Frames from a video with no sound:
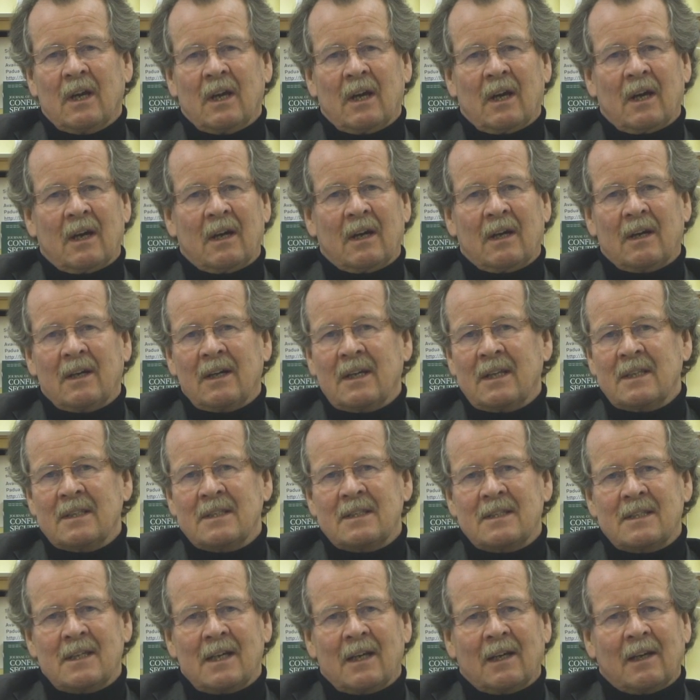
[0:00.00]
in
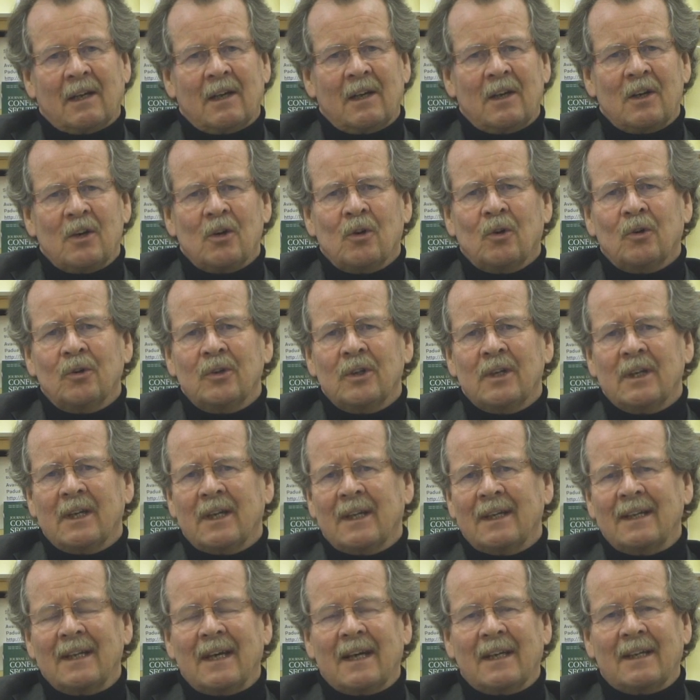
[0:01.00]
Sierra Leone
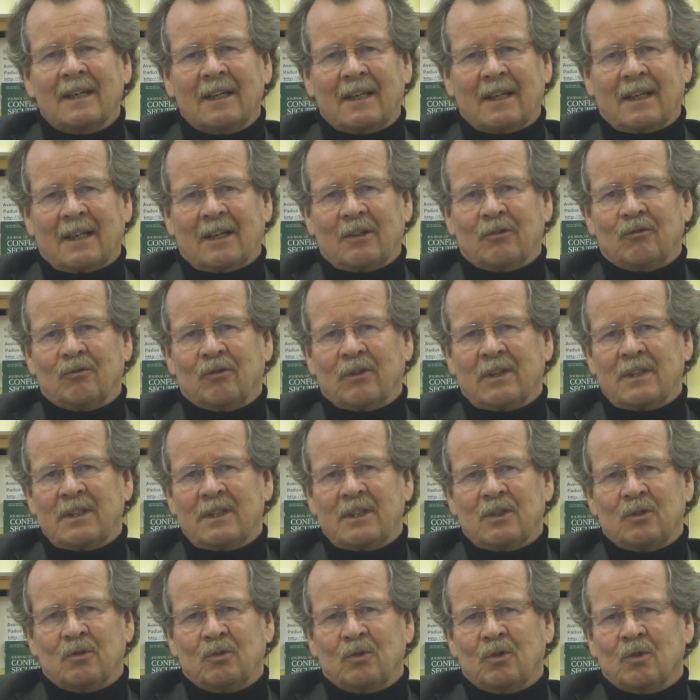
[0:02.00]
and other
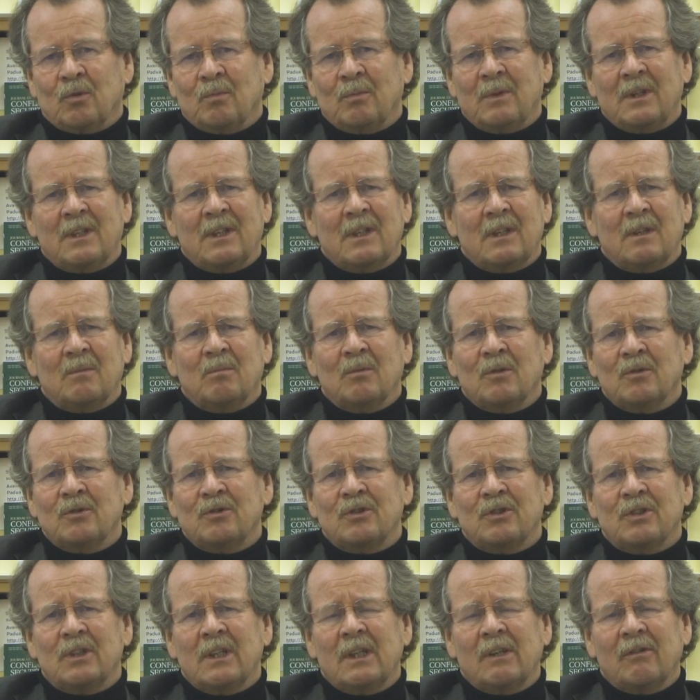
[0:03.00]
countries who committed
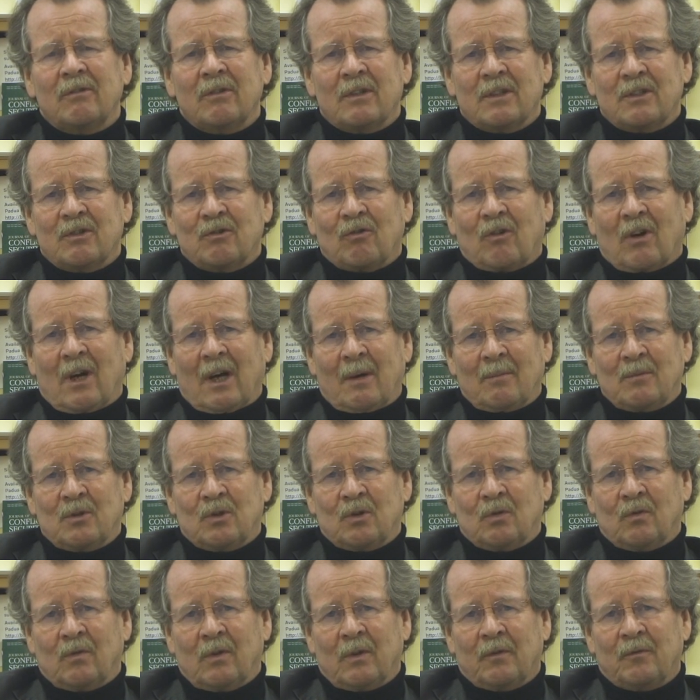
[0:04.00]
most serious
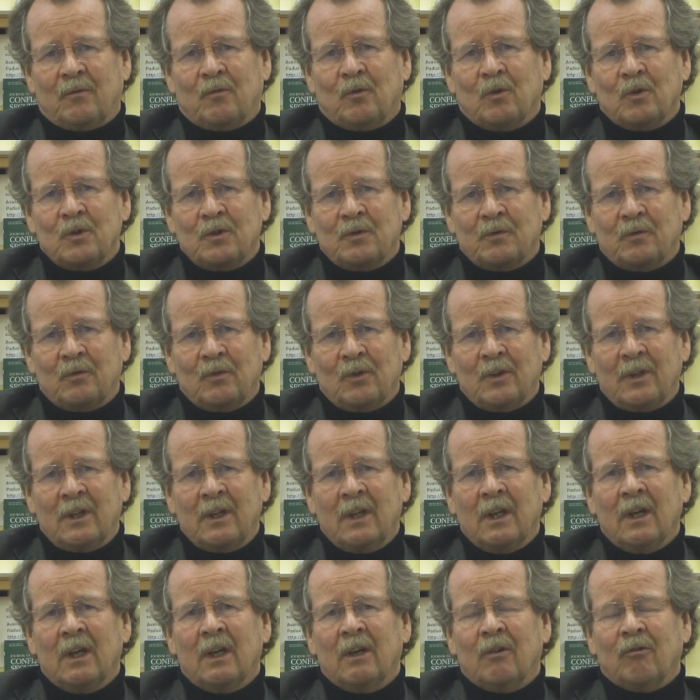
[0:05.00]
crimes, who were forcefully